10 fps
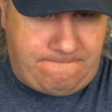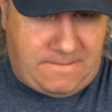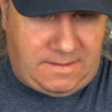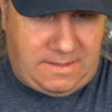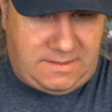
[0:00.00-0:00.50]

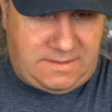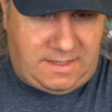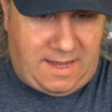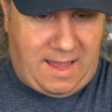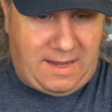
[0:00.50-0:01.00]
Let's see.
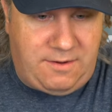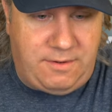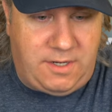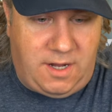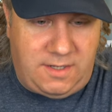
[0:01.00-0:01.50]

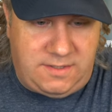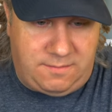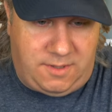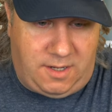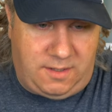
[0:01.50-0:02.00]
Accurate custom
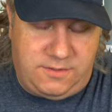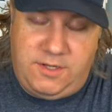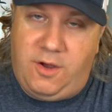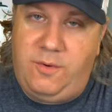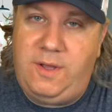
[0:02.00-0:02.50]
color.
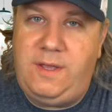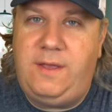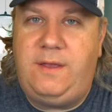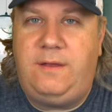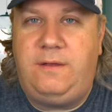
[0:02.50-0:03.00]
So
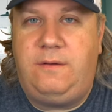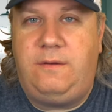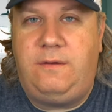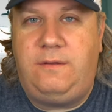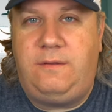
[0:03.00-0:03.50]

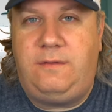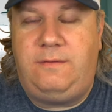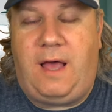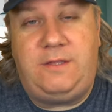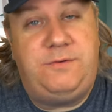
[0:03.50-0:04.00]

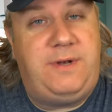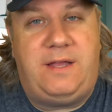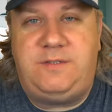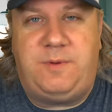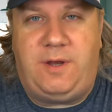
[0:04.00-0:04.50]
I'll do an
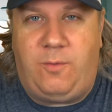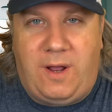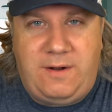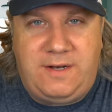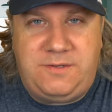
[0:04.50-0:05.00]
announcement here. Why
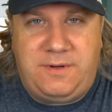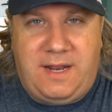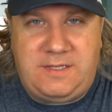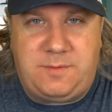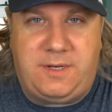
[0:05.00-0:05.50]
don't I do an
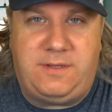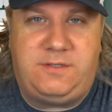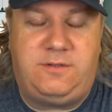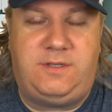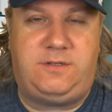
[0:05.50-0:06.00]
announcement here? This,
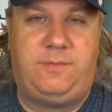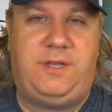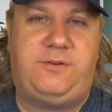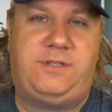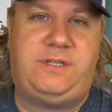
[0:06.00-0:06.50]
this will be
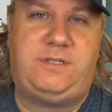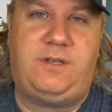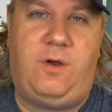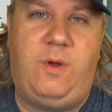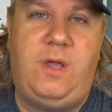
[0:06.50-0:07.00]
interesting.
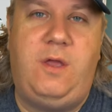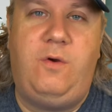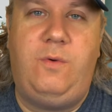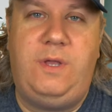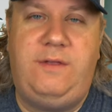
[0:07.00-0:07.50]
So
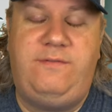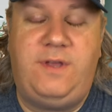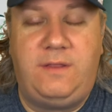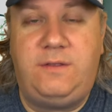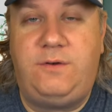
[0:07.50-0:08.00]
we've
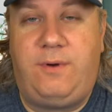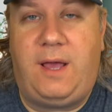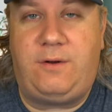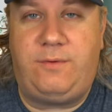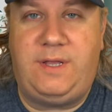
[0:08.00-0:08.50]
done the
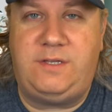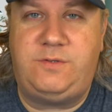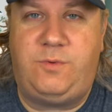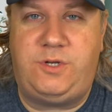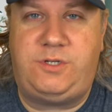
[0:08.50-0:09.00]
Dorado reels,
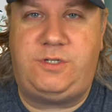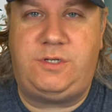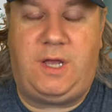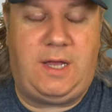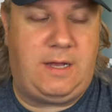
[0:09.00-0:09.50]
which
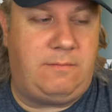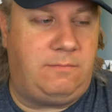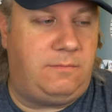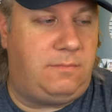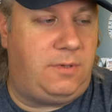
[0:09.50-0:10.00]

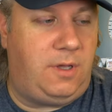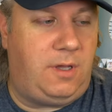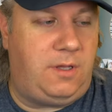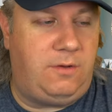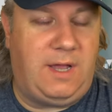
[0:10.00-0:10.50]
um,
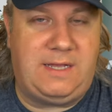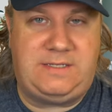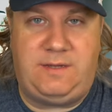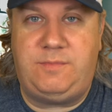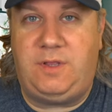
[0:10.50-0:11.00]
you guys
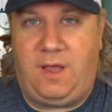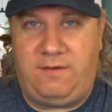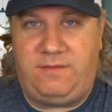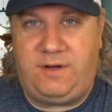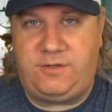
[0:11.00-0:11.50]
seem to
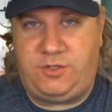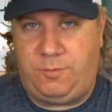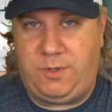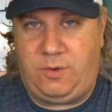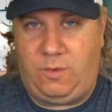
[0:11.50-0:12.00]
love. They're
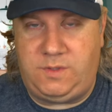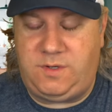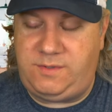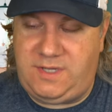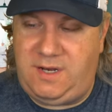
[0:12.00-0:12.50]
super cool. So
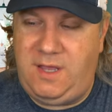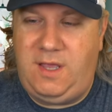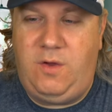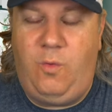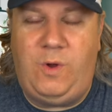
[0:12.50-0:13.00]
we said,
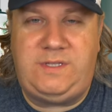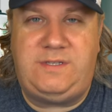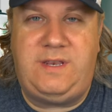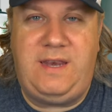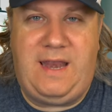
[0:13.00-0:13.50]
what's
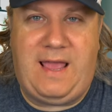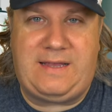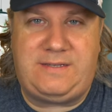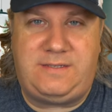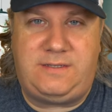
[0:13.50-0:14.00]
the
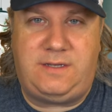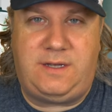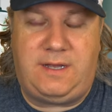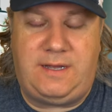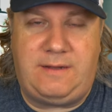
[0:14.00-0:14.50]
next
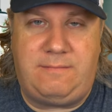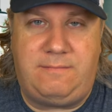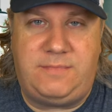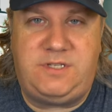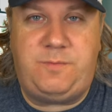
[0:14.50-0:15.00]

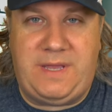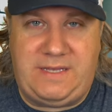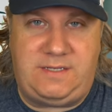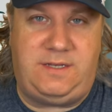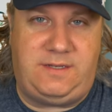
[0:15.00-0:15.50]
um,
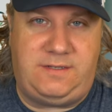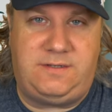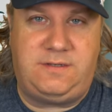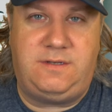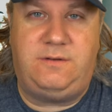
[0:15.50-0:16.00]
species